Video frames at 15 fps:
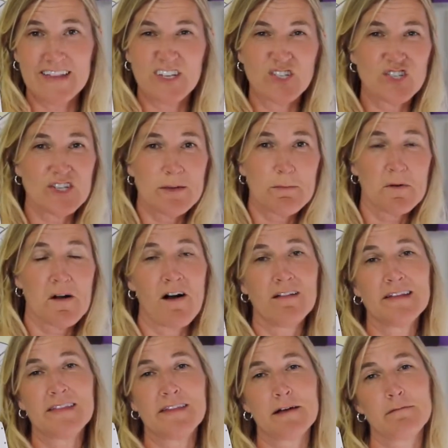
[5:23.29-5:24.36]
The sheep are all
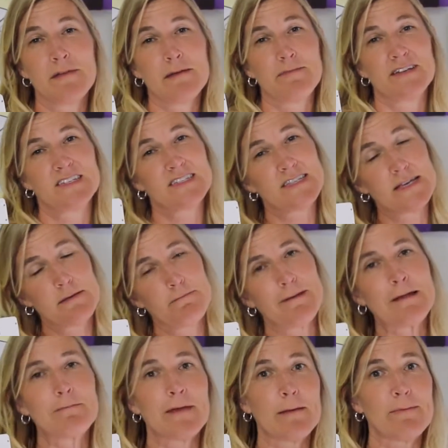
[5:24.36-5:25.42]
in there, maybe
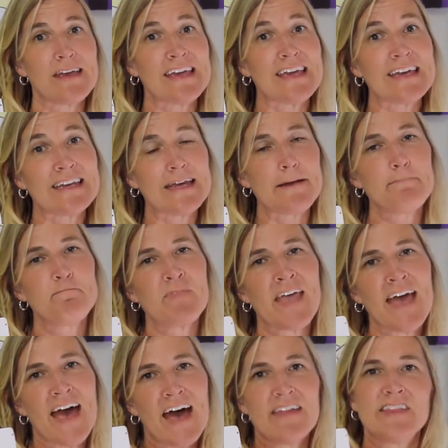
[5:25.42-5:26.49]
sleeping, maybe eating,
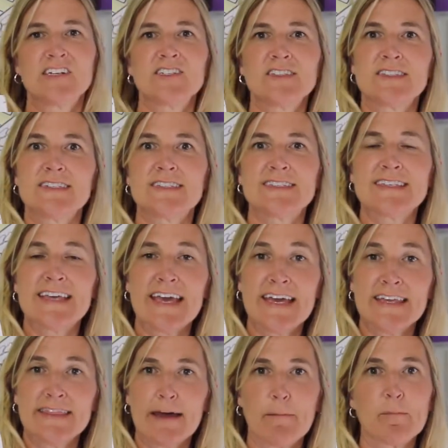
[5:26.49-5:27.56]
and there's this
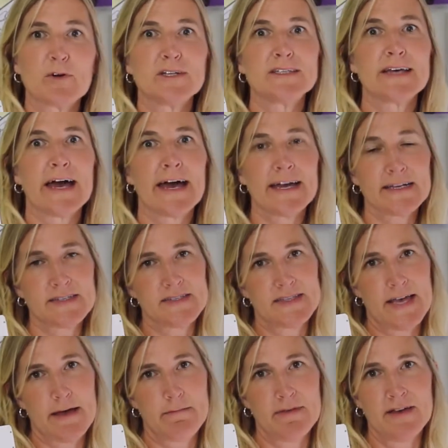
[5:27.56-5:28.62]
gate that protects
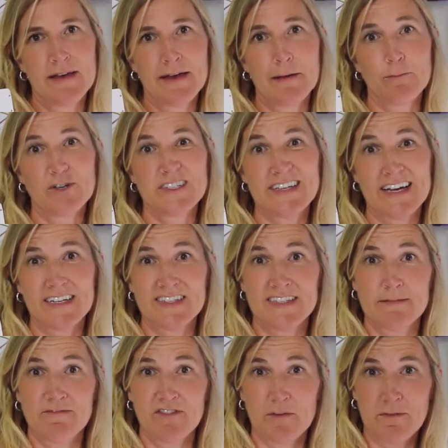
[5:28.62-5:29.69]
them
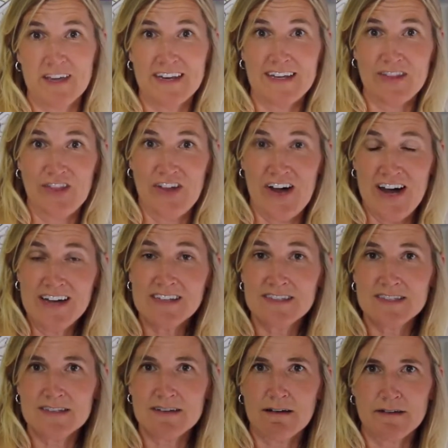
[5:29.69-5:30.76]
from getting
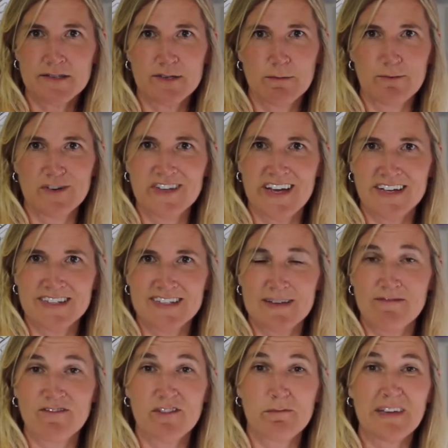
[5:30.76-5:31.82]
lost, also protects
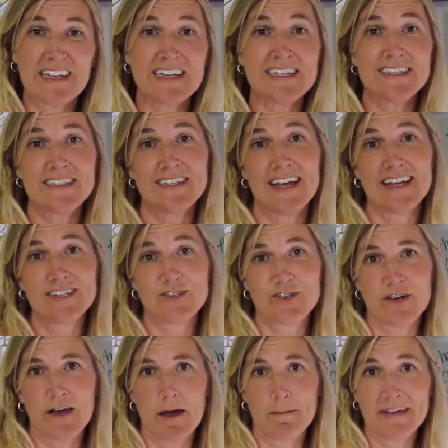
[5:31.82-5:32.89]
them from any
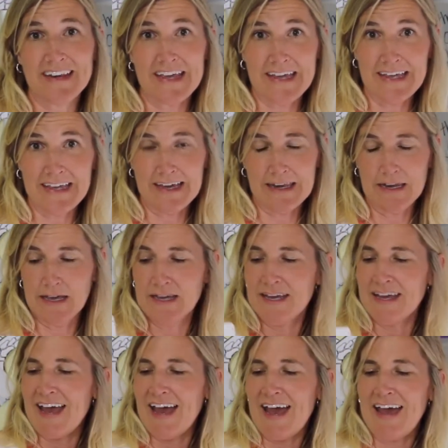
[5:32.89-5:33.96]
danger coming in.
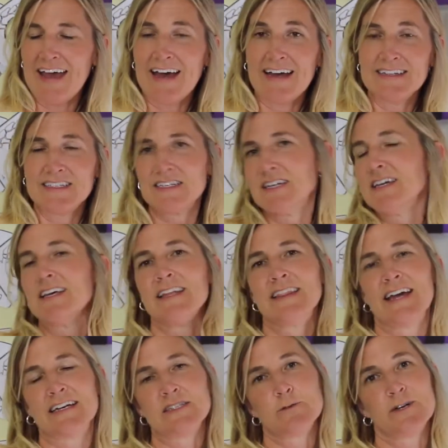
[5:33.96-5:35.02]
And
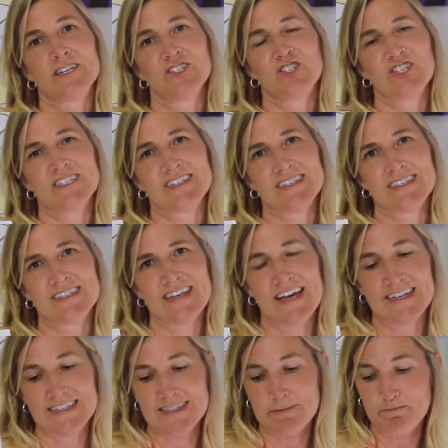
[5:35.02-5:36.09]
that's what Jesus
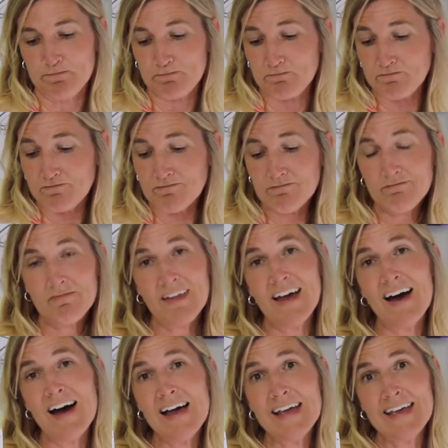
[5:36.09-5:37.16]
says,
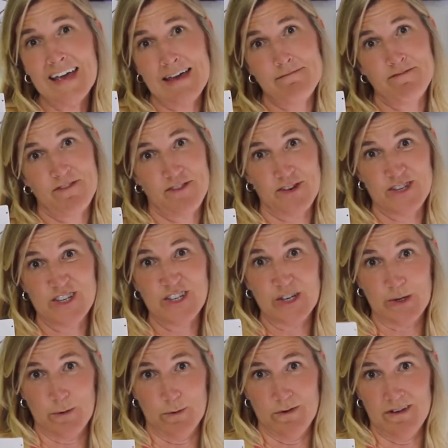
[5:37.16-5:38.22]
I am for
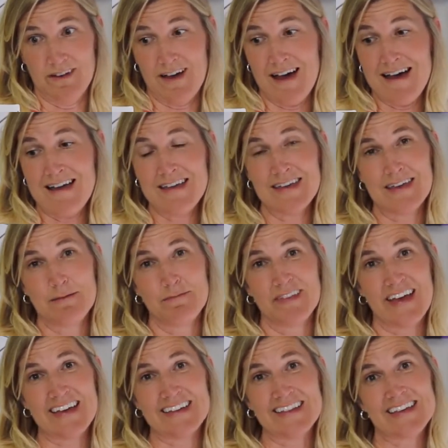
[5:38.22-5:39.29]
you. I am
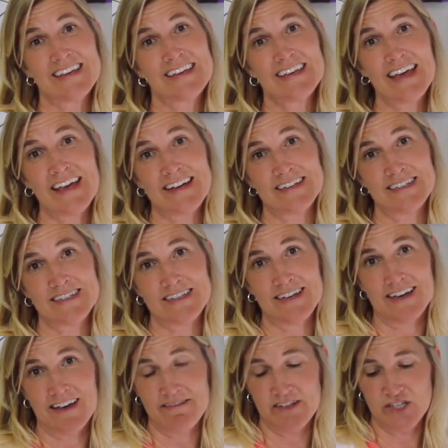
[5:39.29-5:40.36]
like the gate
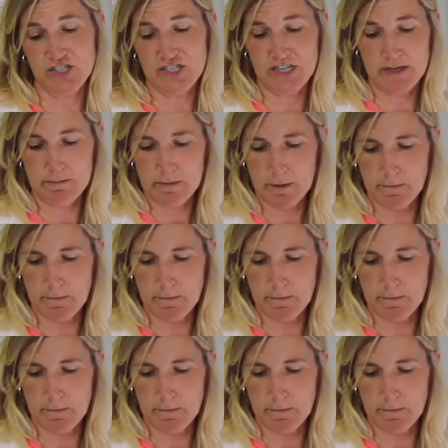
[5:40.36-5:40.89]
of the sheep.